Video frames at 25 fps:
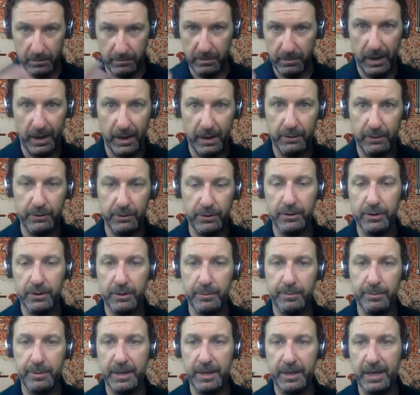how you
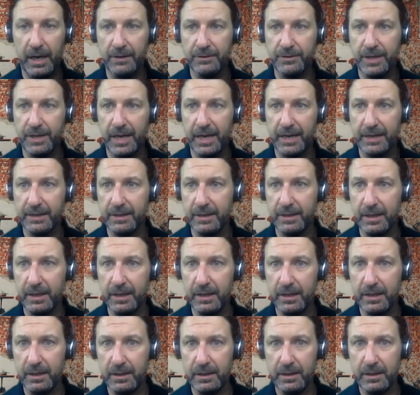could be contacted
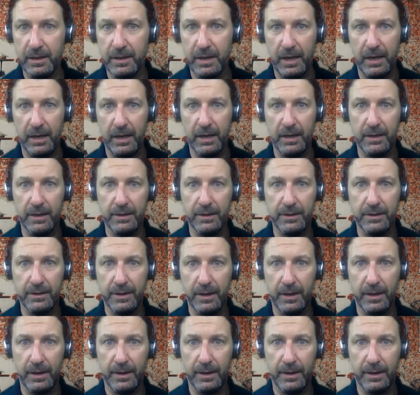in, and